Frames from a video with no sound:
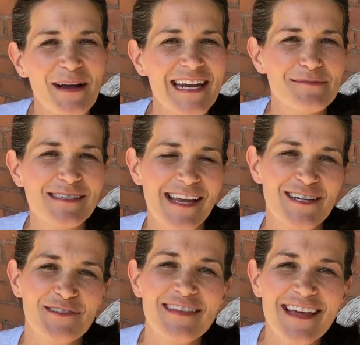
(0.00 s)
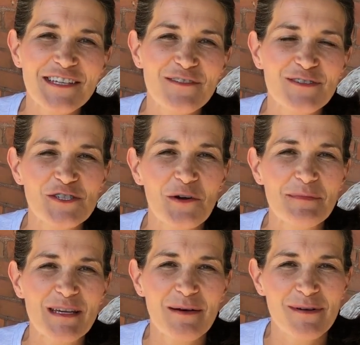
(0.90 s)
name's Sandra and thank you for
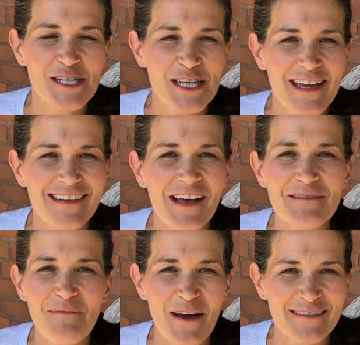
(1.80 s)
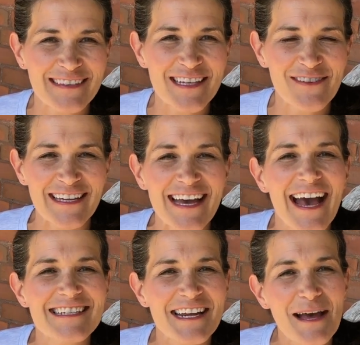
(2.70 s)
joining me on my channel on Modern Living.
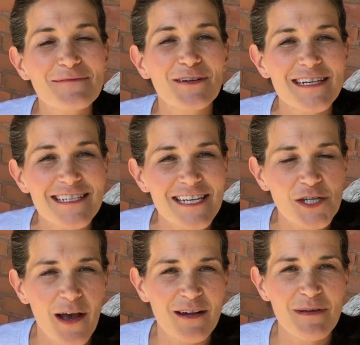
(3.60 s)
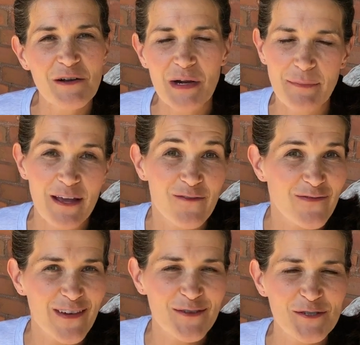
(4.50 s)
Today I'm going to teach you how to make one of my
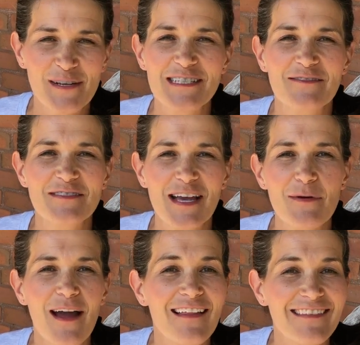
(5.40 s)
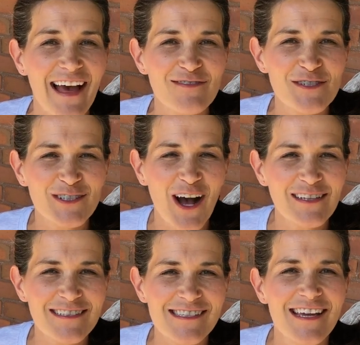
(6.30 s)
favorite drinks of summer, a Lavender
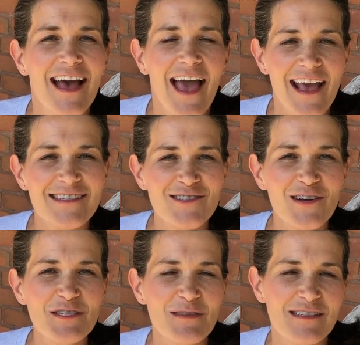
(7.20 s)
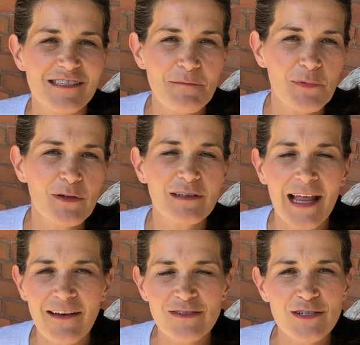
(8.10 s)
Collins. It starts with a simple
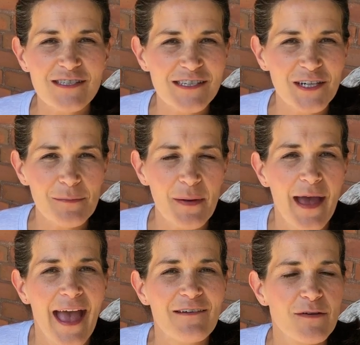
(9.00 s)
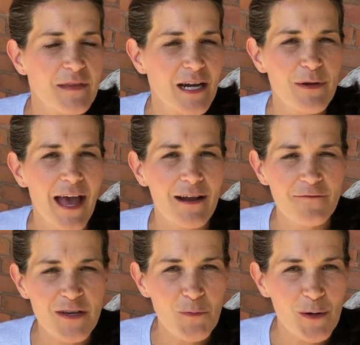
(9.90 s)
lavender syrup, and from there we add a
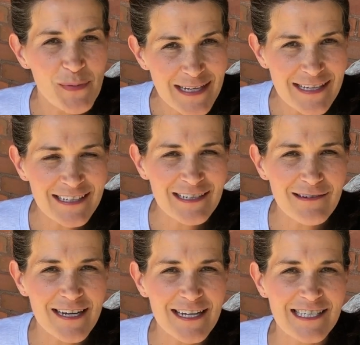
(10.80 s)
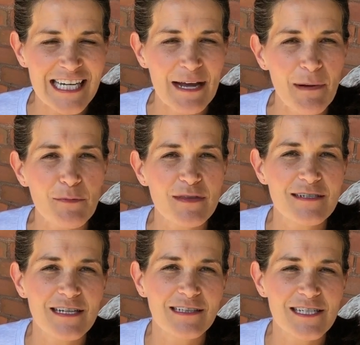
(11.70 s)
few more basic ingredients to come up with a
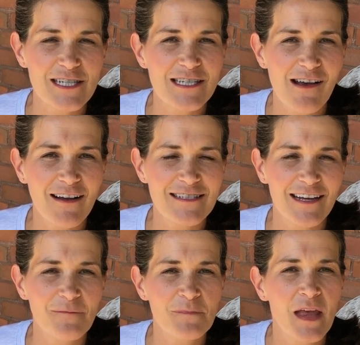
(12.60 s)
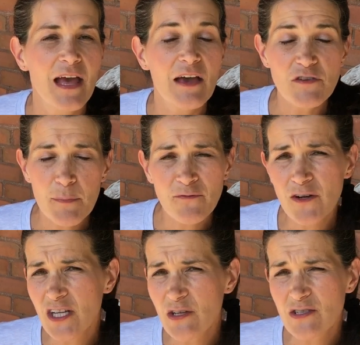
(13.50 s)
delicious cocktail. If you
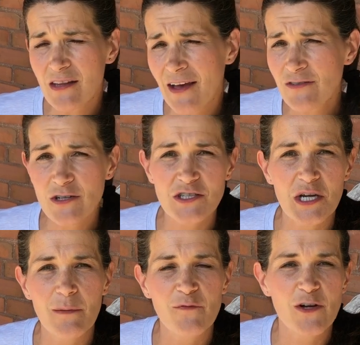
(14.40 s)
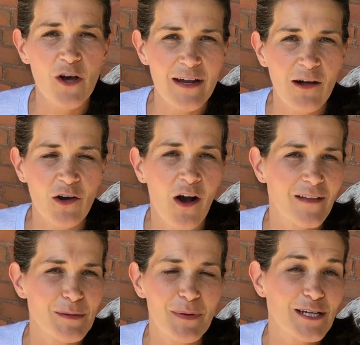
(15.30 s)
prefer to use the lavender syrup for a
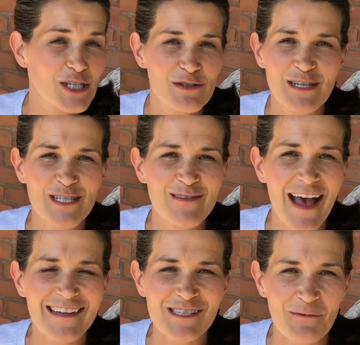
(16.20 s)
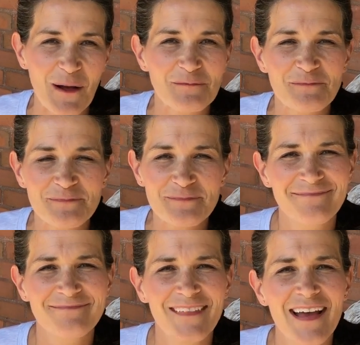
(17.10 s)
non-alcoholic punch, you can do that as well.
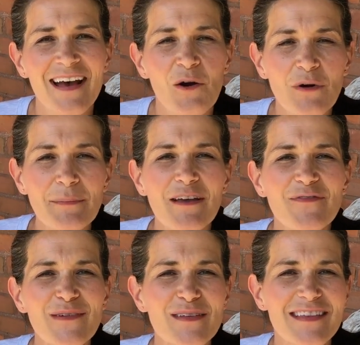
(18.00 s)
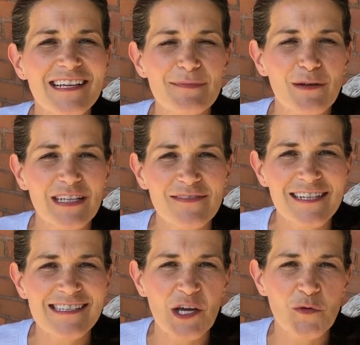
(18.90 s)
One of my favorite things about living in
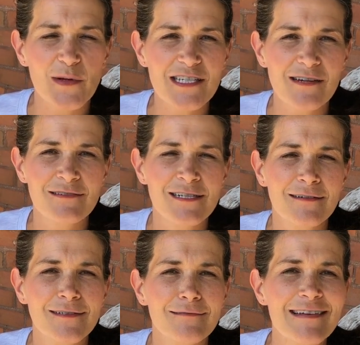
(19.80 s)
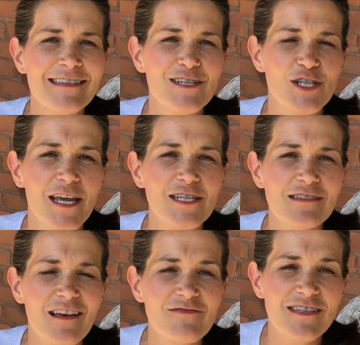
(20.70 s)
southwestern Ontario is the changes
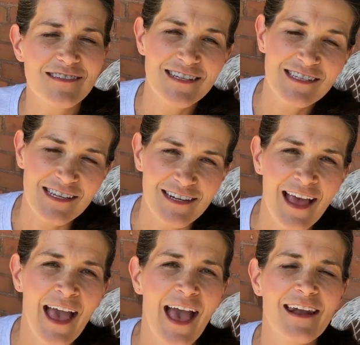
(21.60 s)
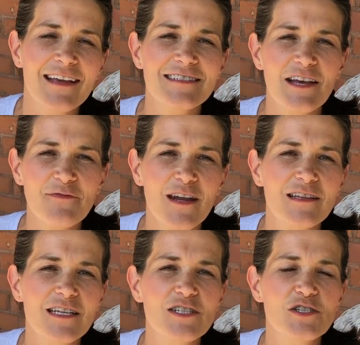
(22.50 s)
of the season, and I
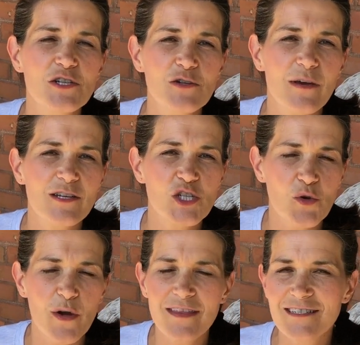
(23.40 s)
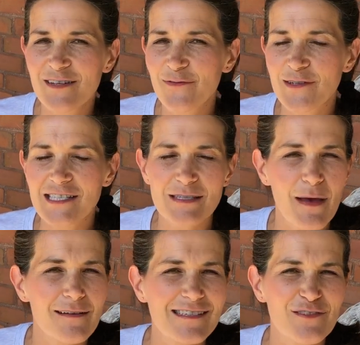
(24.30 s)
definitely do enjoy the different
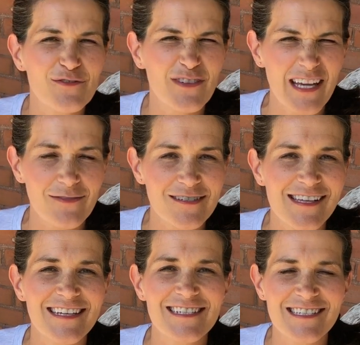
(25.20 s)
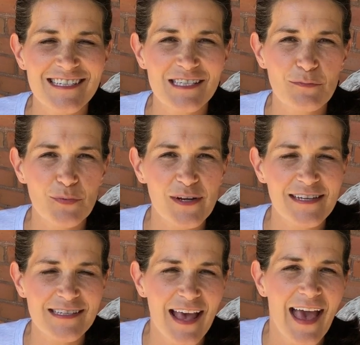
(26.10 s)
smells and flavors that each season
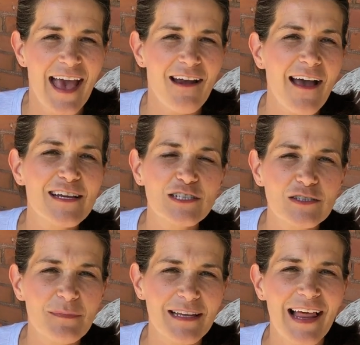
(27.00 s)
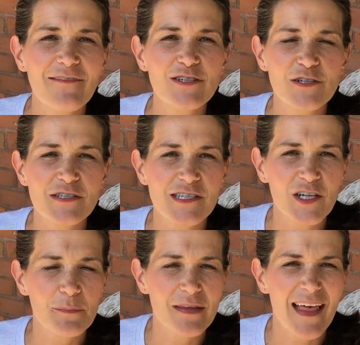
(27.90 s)
brings, and I include my lavender
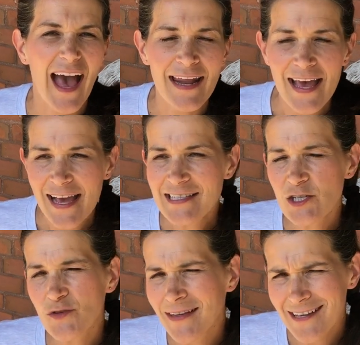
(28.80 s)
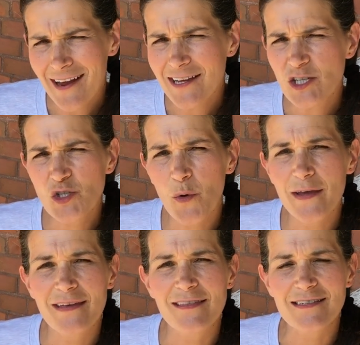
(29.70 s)
syrup in that. It's a drink that I enjoy
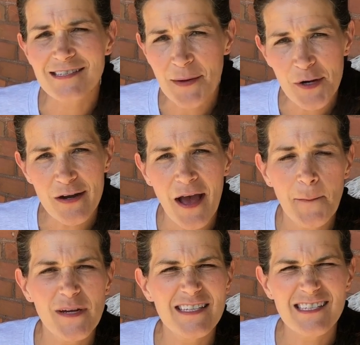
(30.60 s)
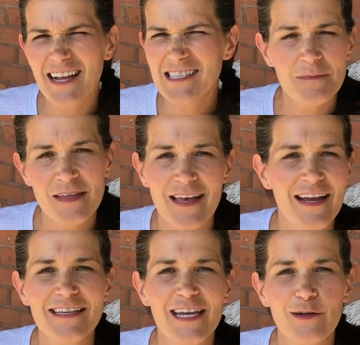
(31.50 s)
in the summer, but it's not something that I
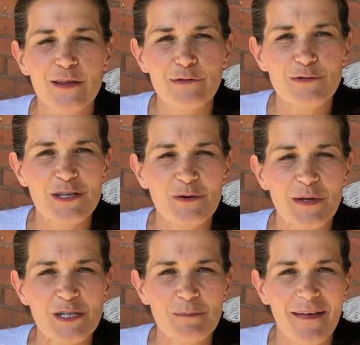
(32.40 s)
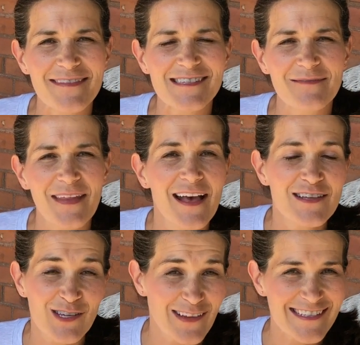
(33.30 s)
carry through to the winter months.
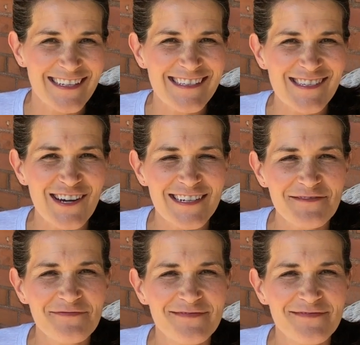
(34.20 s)
So let's get started.